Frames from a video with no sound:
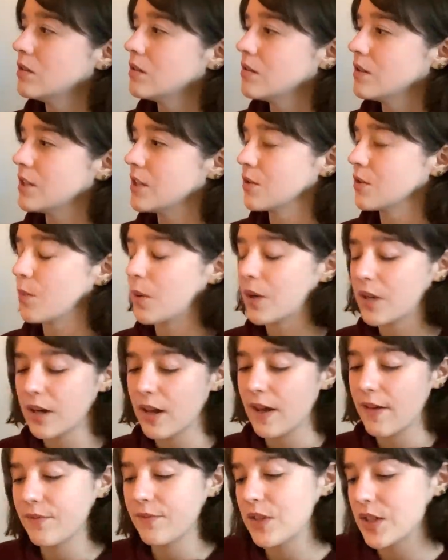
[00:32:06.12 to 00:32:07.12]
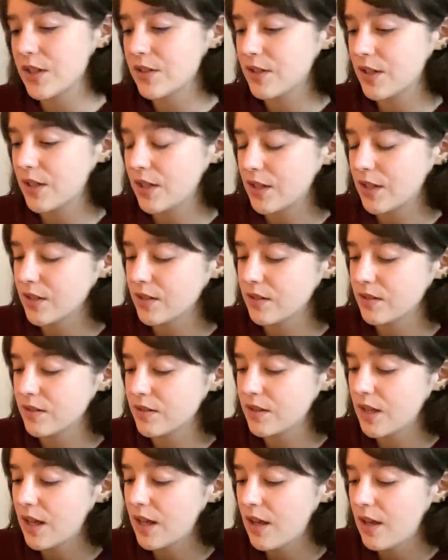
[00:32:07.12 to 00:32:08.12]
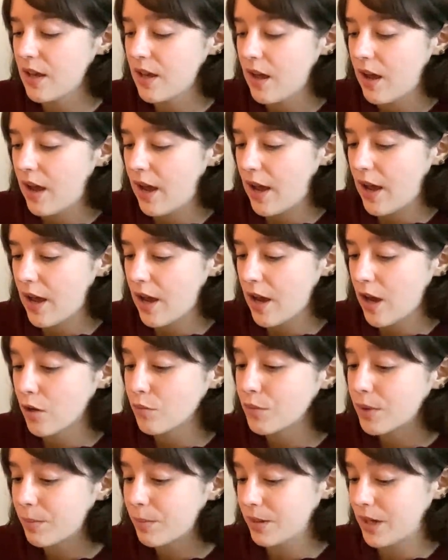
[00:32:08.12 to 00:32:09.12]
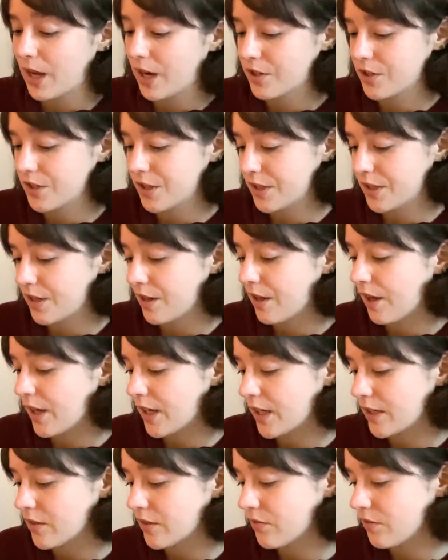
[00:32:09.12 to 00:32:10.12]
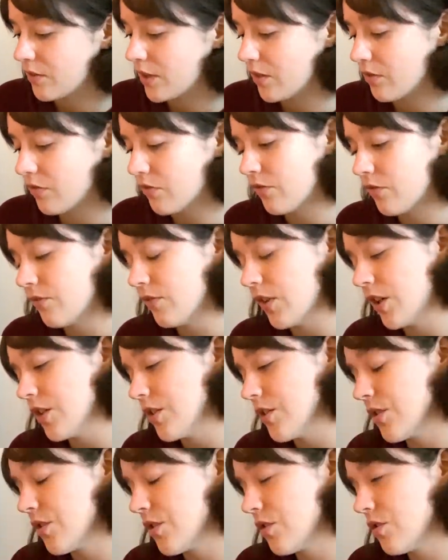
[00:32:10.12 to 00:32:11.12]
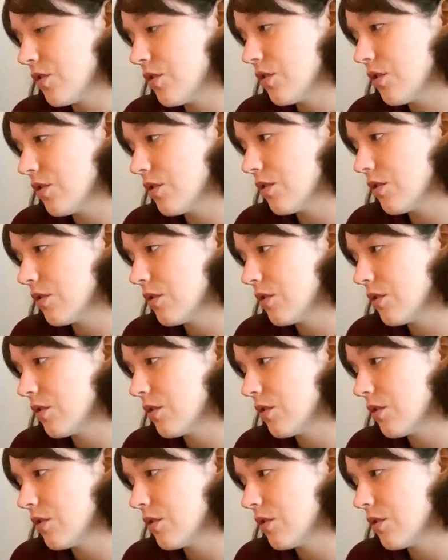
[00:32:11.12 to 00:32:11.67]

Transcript: this one, and this is uh, a reproduction of the first